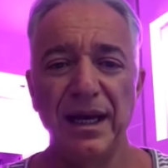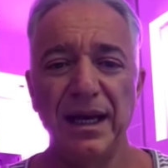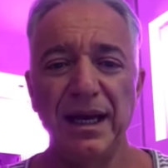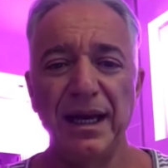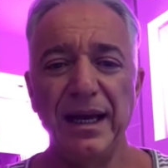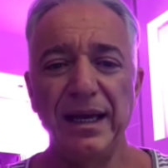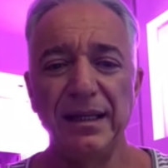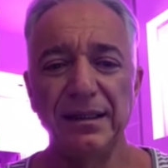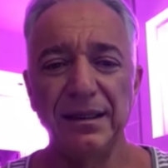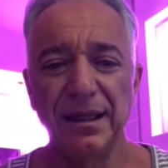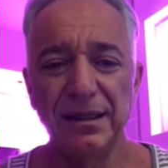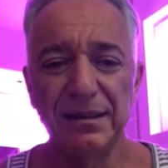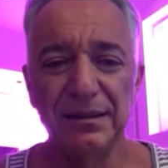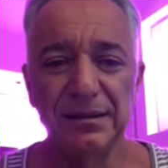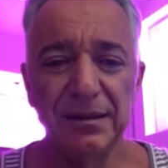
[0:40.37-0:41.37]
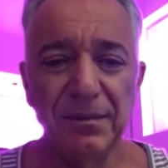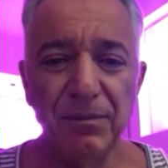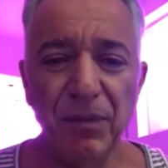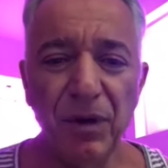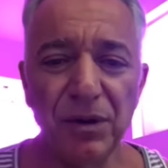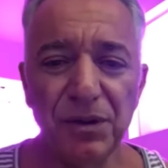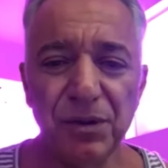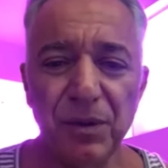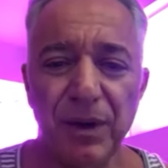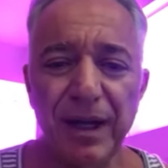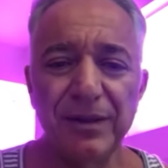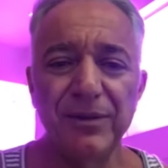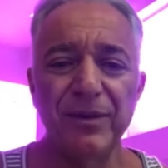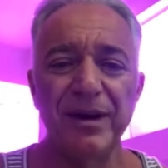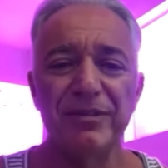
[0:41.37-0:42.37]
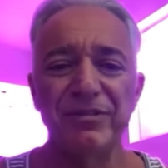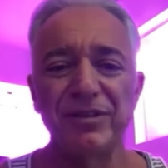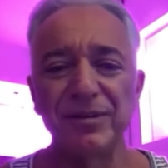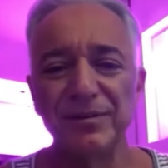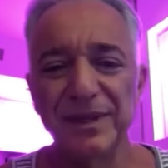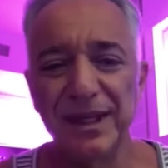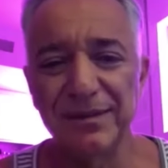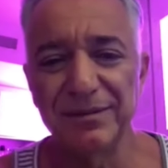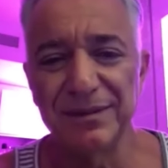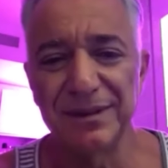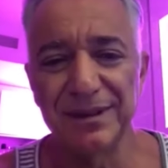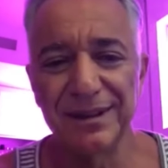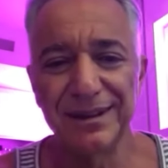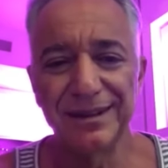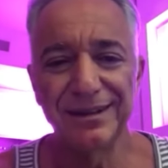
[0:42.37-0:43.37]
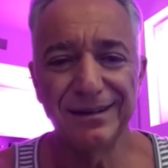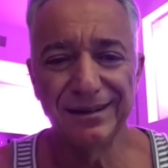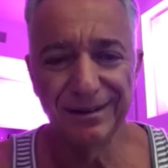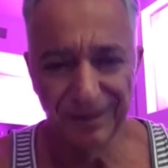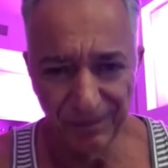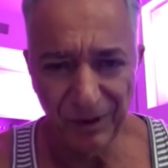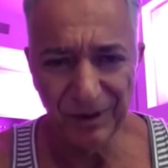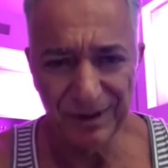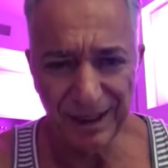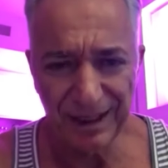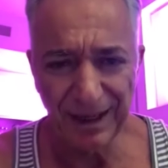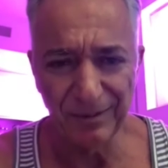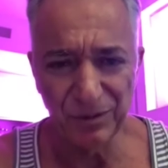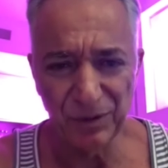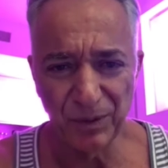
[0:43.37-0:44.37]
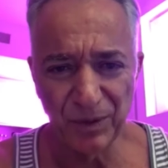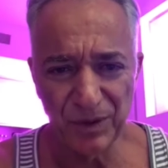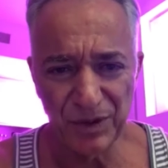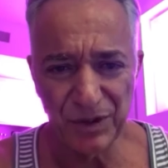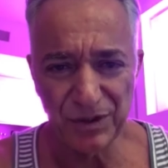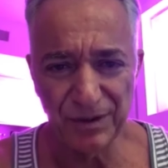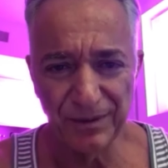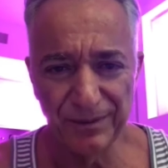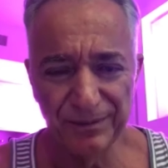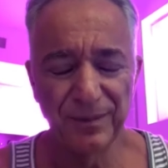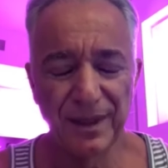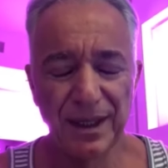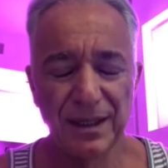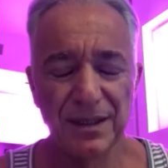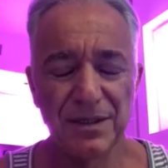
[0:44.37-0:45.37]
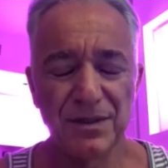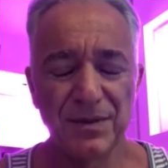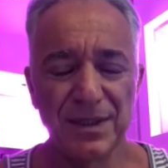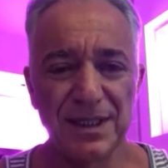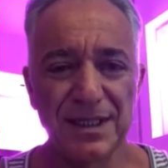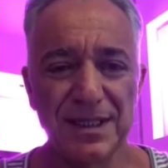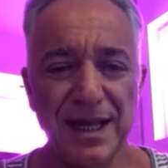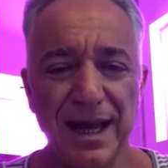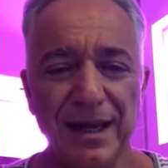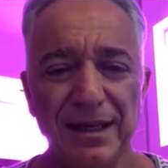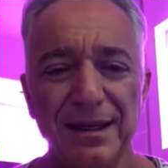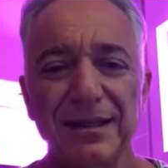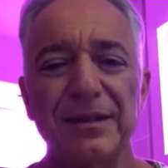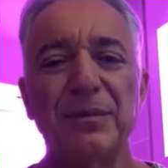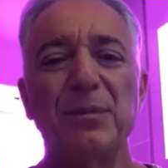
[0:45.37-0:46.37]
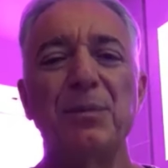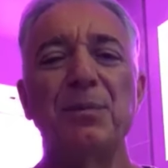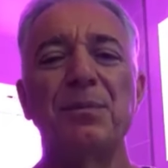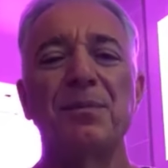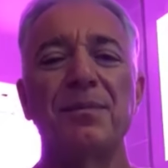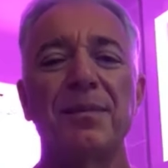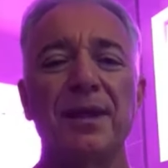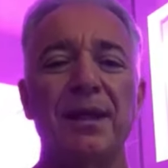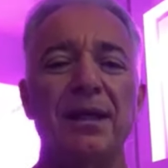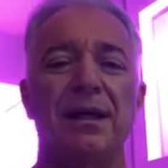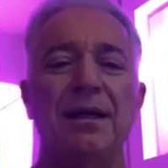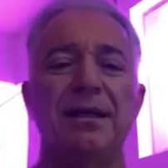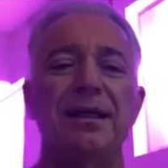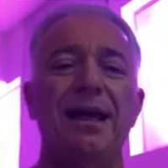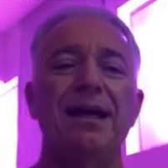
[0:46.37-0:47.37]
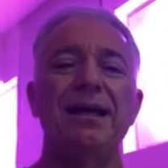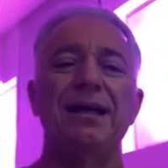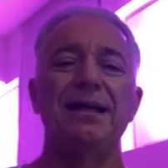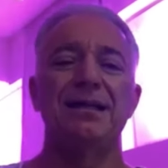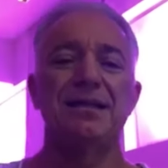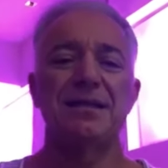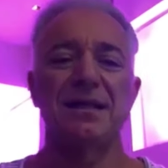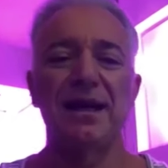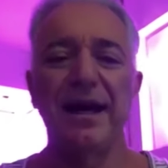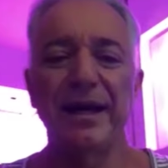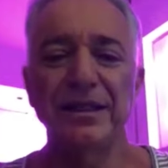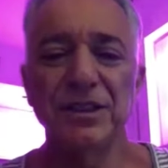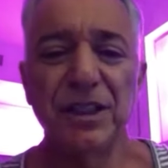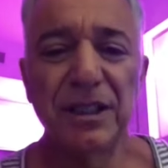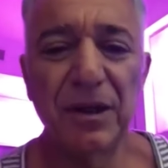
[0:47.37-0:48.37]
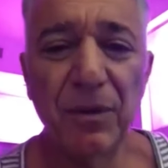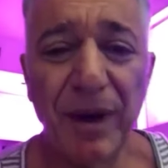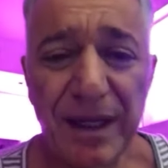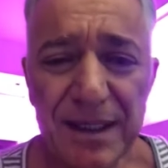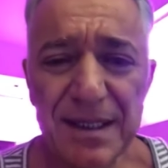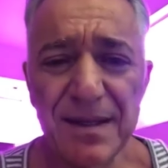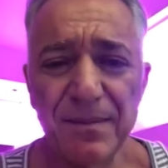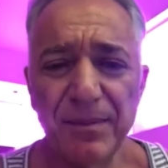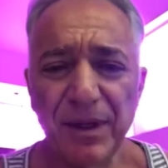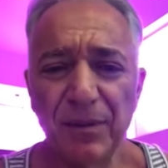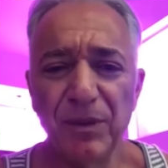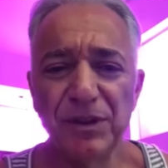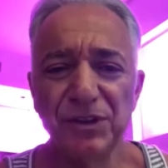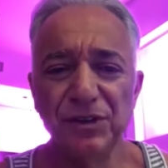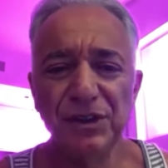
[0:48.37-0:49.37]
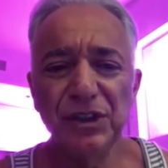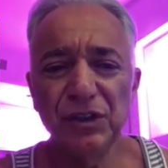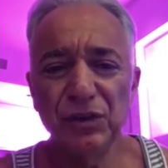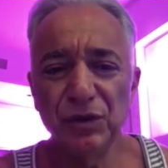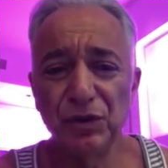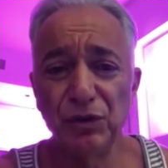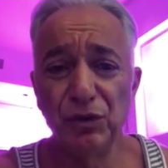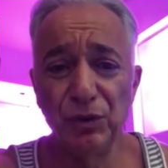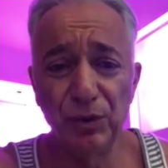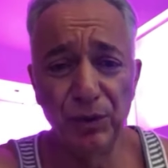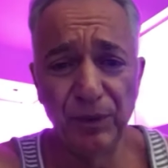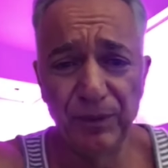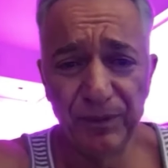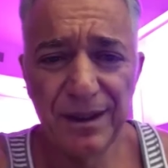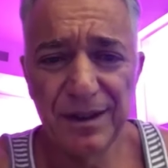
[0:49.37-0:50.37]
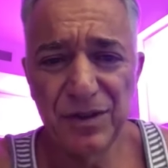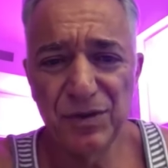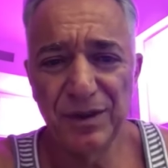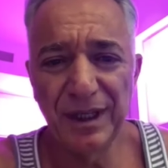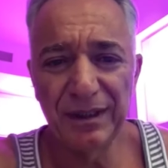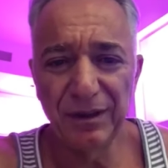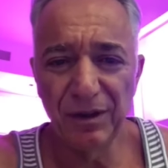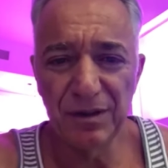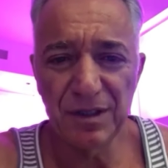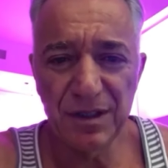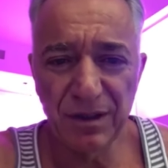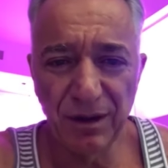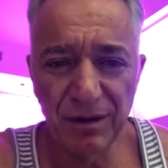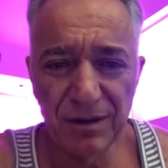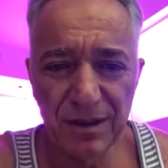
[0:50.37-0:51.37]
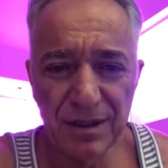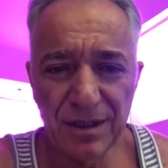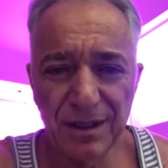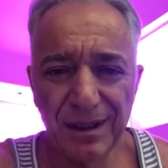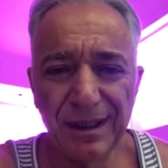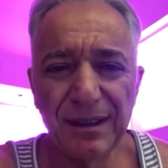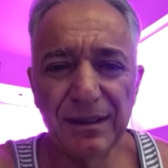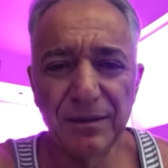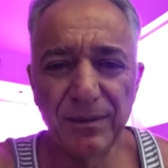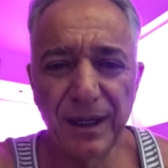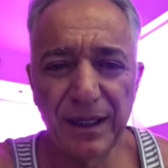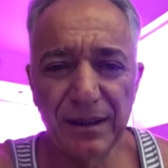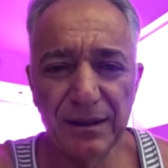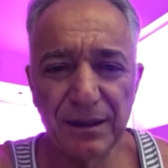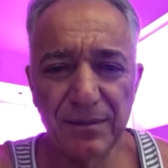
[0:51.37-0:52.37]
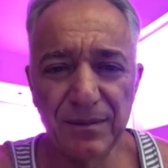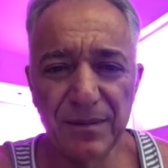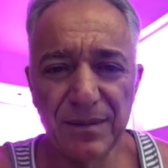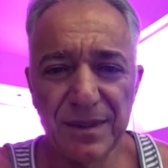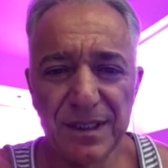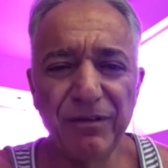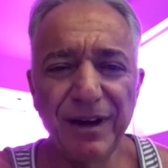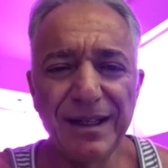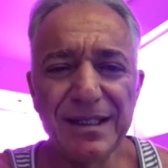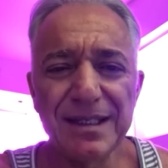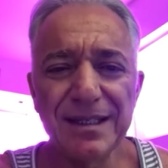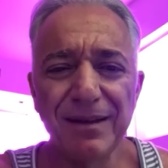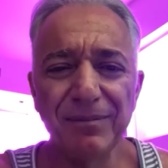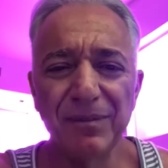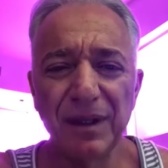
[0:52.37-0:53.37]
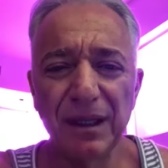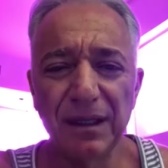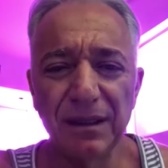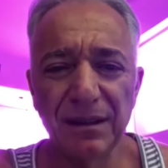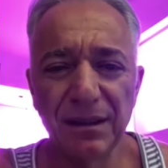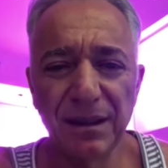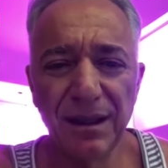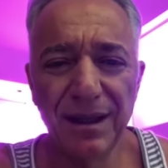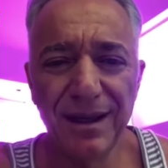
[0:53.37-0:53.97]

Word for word: and the more you run away from them, the more they come towards you. So what is the handling? The handling is actually quite simple. What you need to do is to take those thoughts and admire them. Find something